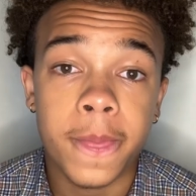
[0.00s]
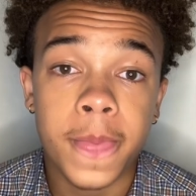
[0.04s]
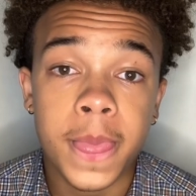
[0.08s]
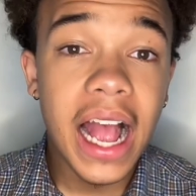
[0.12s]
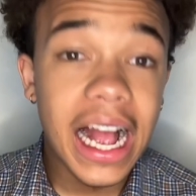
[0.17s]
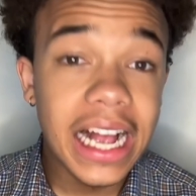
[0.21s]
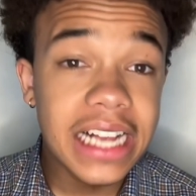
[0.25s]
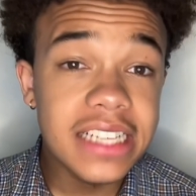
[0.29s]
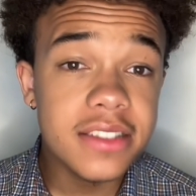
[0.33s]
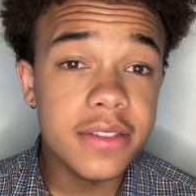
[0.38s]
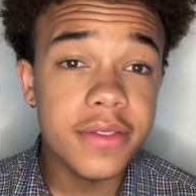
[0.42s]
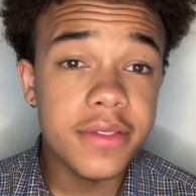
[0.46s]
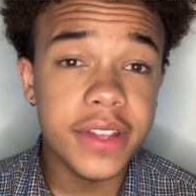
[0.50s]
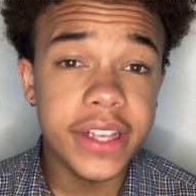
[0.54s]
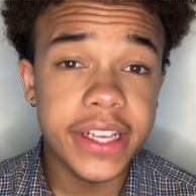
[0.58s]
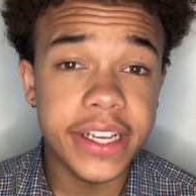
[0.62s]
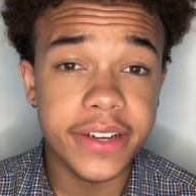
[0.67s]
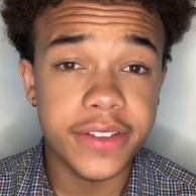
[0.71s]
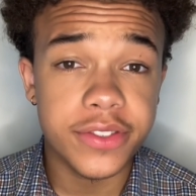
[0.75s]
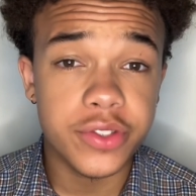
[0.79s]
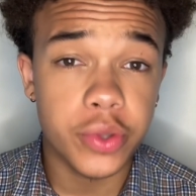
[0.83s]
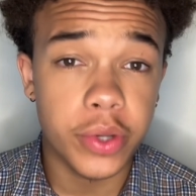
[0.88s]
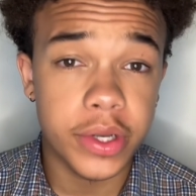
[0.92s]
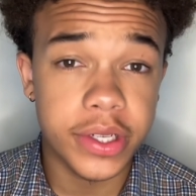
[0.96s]
As of the year
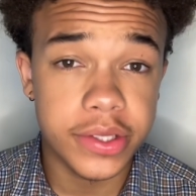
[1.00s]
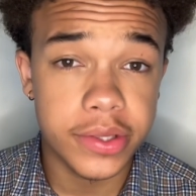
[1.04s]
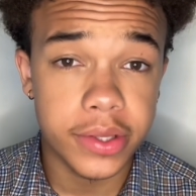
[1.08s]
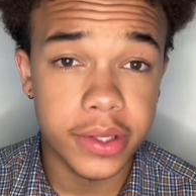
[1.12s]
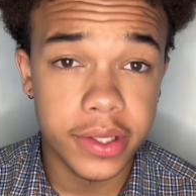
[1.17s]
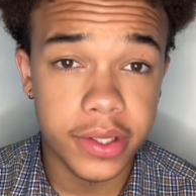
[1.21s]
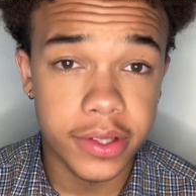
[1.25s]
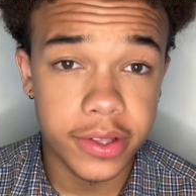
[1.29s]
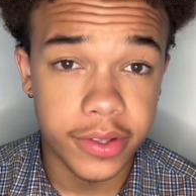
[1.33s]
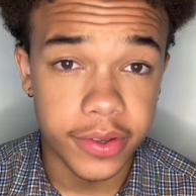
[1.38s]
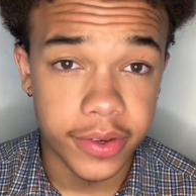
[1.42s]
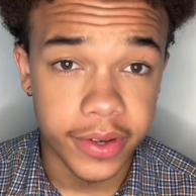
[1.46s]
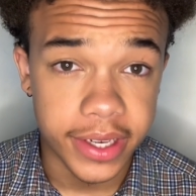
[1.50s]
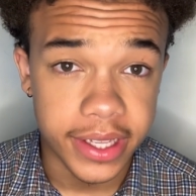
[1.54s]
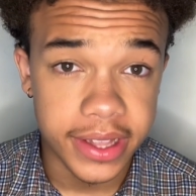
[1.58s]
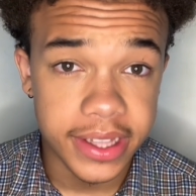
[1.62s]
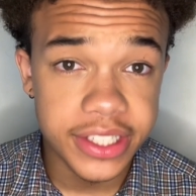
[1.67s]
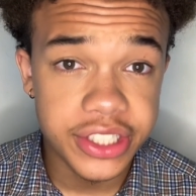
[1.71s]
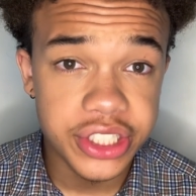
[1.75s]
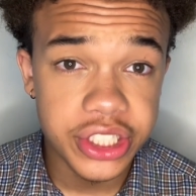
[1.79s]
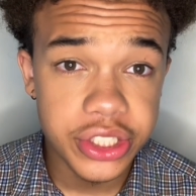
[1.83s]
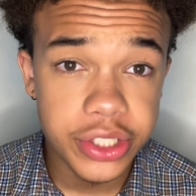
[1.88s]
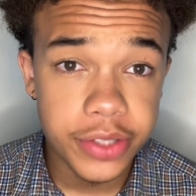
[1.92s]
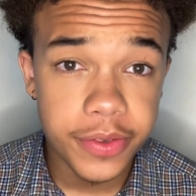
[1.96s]
2023, the
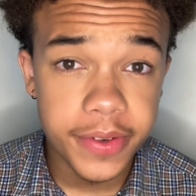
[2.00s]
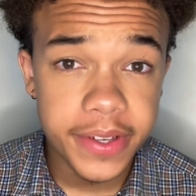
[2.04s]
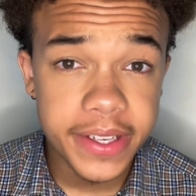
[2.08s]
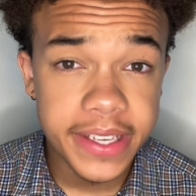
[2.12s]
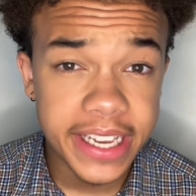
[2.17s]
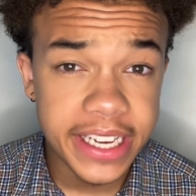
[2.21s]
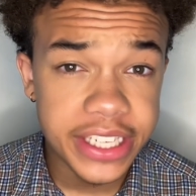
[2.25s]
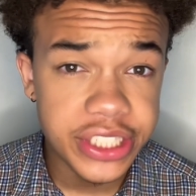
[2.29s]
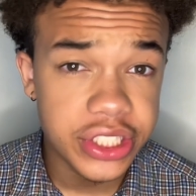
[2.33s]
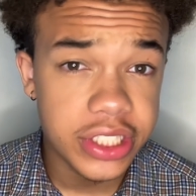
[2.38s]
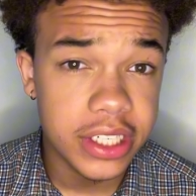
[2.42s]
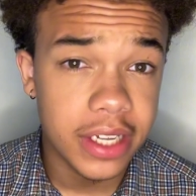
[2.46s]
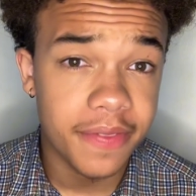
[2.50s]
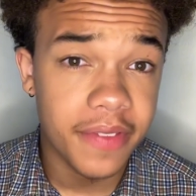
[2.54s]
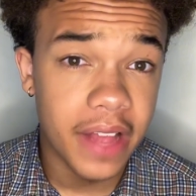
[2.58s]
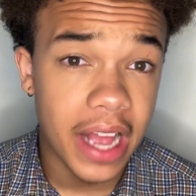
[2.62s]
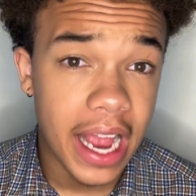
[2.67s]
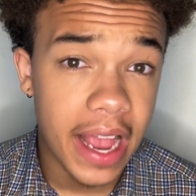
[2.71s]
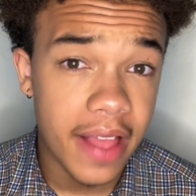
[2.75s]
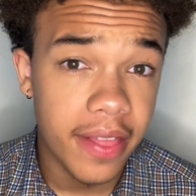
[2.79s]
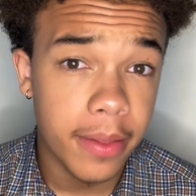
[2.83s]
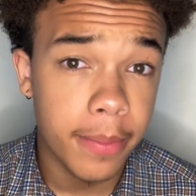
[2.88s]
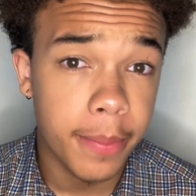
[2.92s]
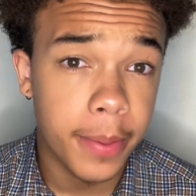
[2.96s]
gentrification of the
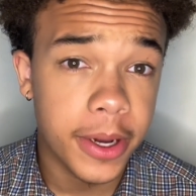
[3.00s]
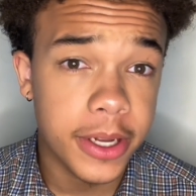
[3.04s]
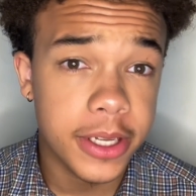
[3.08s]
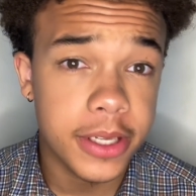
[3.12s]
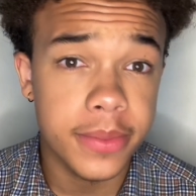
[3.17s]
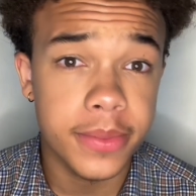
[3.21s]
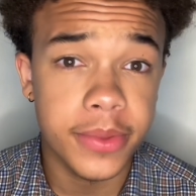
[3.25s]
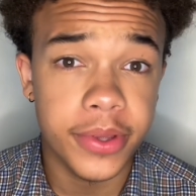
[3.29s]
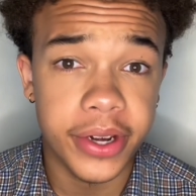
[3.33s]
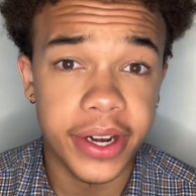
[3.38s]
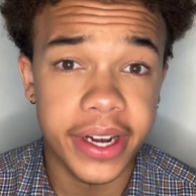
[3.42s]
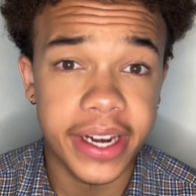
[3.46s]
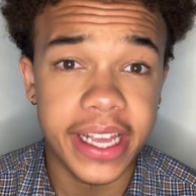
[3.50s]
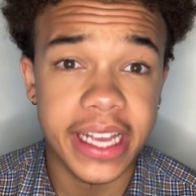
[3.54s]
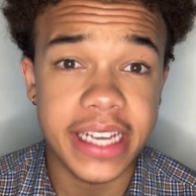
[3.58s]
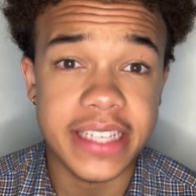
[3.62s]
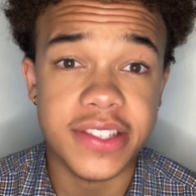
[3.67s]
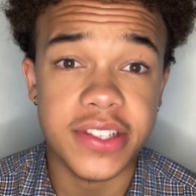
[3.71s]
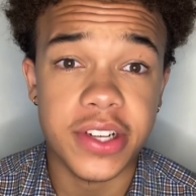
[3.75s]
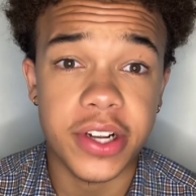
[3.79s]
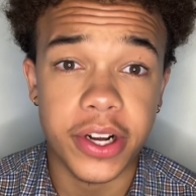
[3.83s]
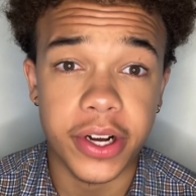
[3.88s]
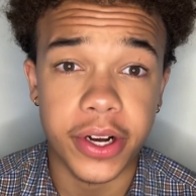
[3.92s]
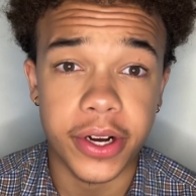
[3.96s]
Highland Park community has
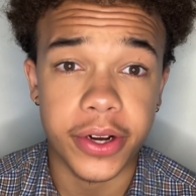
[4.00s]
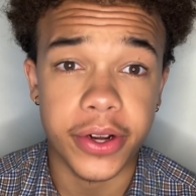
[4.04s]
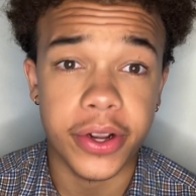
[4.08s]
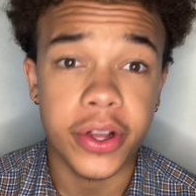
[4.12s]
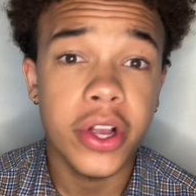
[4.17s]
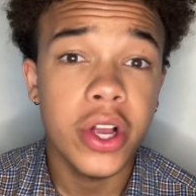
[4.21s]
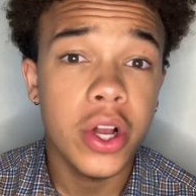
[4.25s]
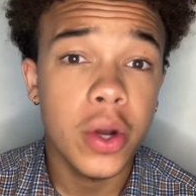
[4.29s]
occurred,